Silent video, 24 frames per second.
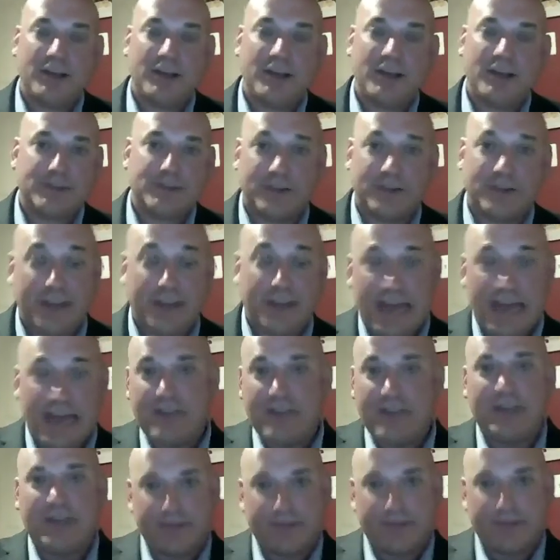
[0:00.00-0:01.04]
So they
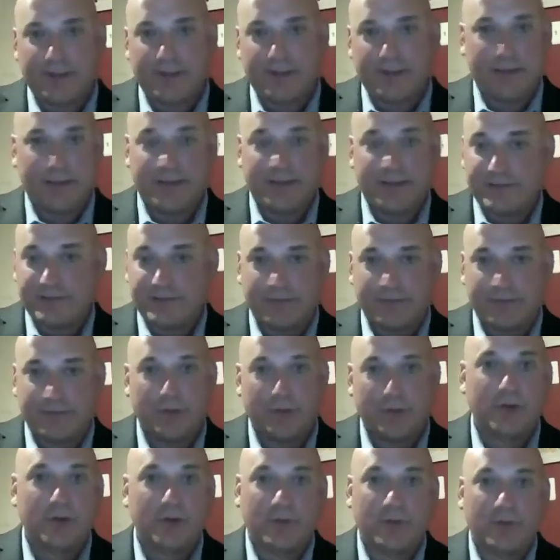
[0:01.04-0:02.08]
have everything basically from
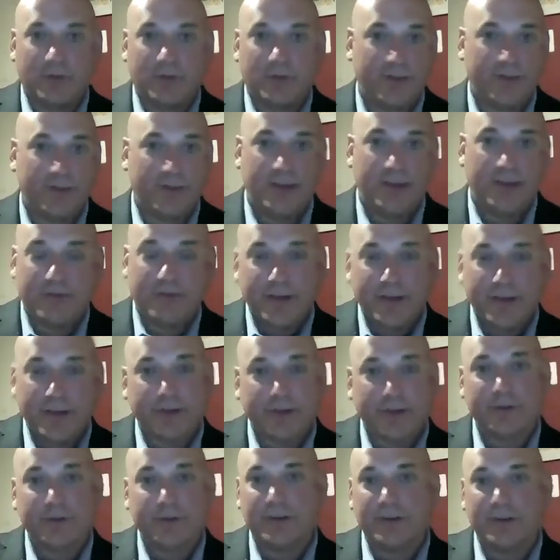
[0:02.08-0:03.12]
local, state,
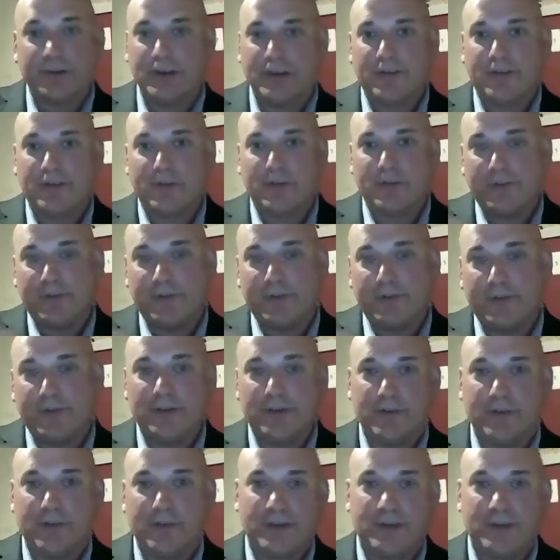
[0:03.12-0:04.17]
federal. So what they do
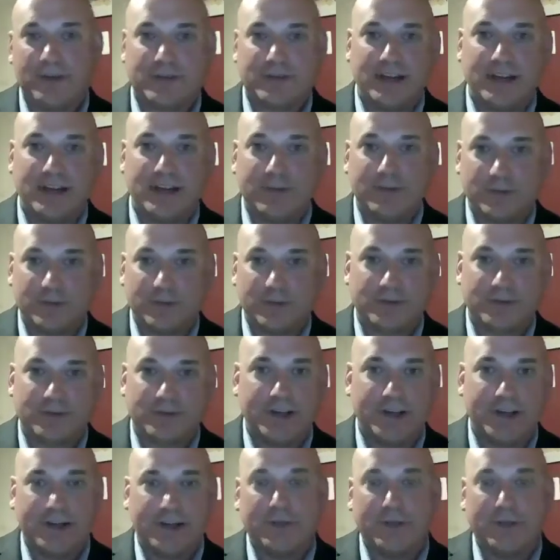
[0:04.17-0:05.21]
is they try and
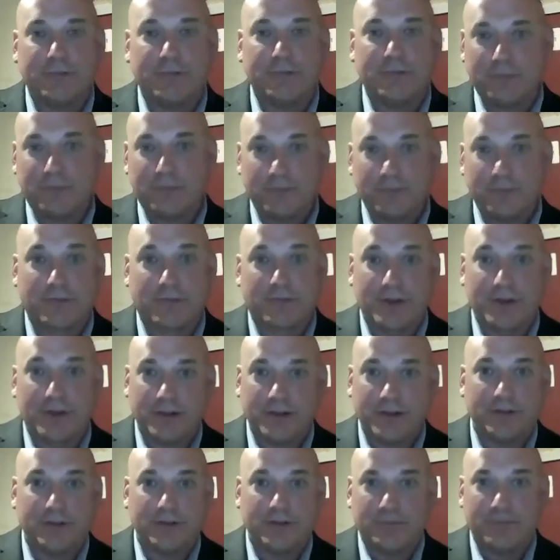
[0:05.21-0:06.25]
infiltrate, pretty
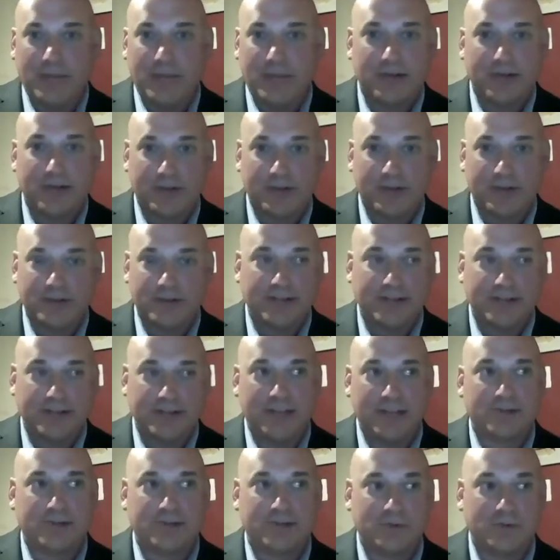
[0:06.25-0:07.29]
good battleground
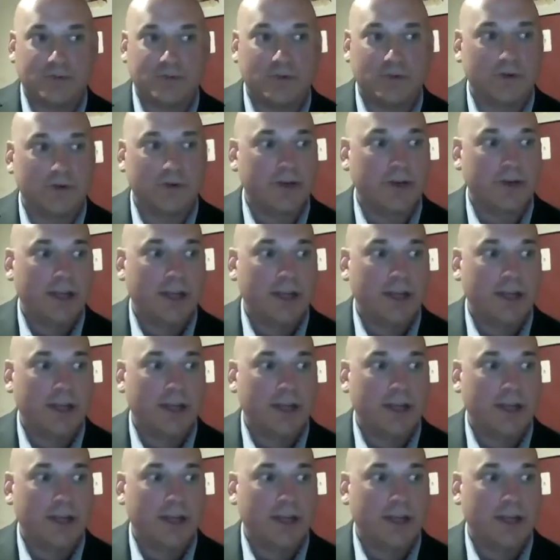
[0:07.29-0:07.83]
states, or,